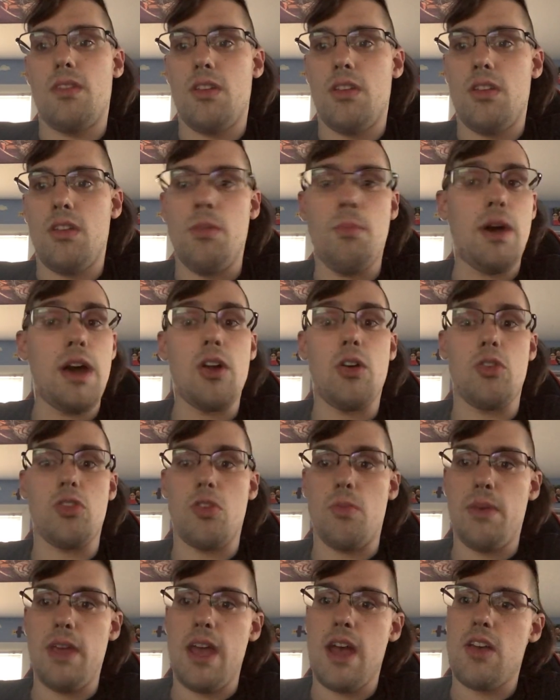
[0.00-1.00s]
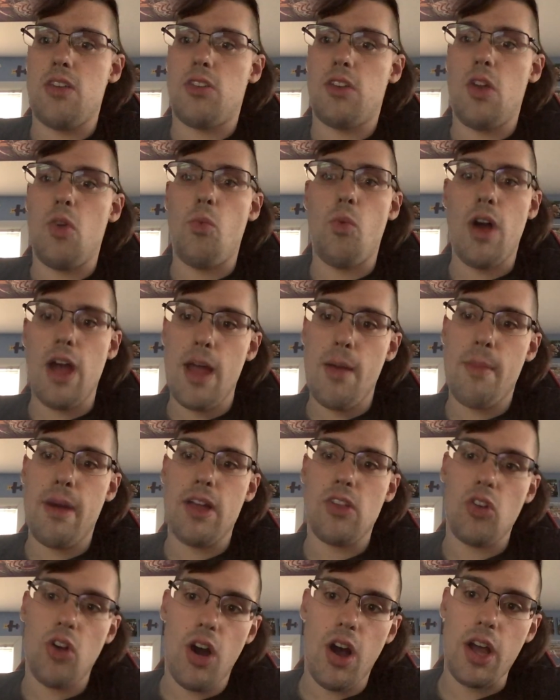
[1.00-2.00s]
You might also be asking, why am I
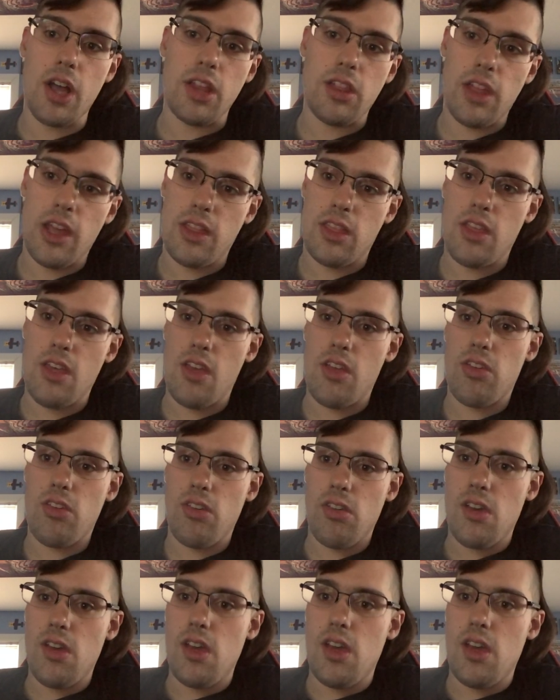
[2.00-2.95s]
talking like this?